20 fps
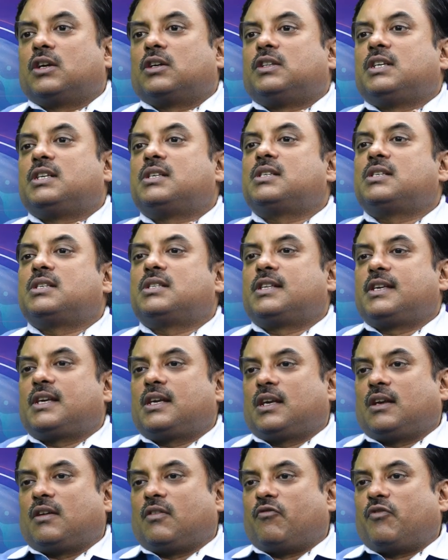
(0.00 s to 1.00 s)
this is
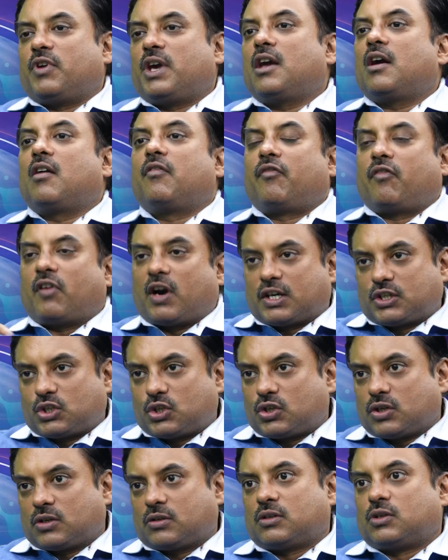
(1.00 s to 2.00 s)
the way of
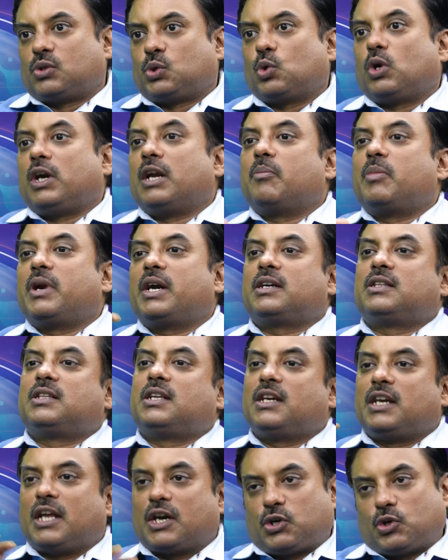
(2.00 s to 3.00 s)
earth to liberate
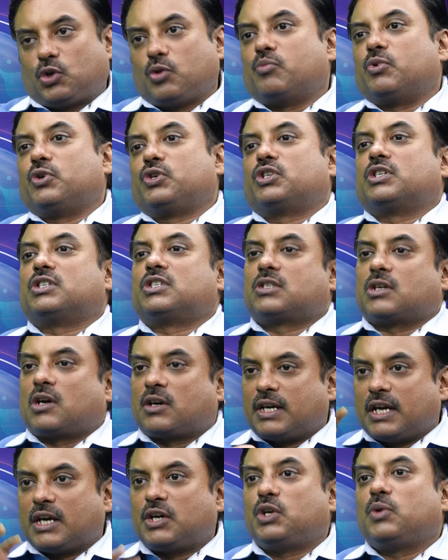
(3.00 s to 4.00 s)
the negative emotions or
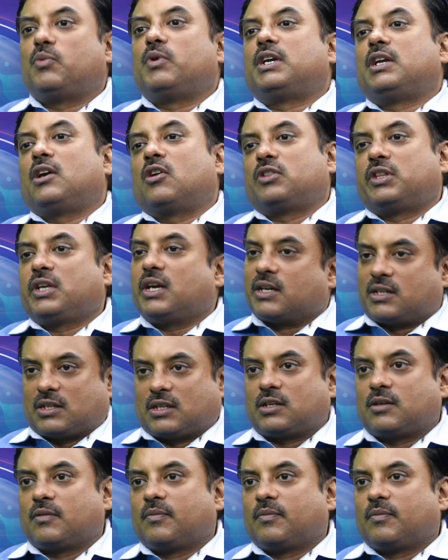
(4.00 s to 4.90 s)
negativity on the earth.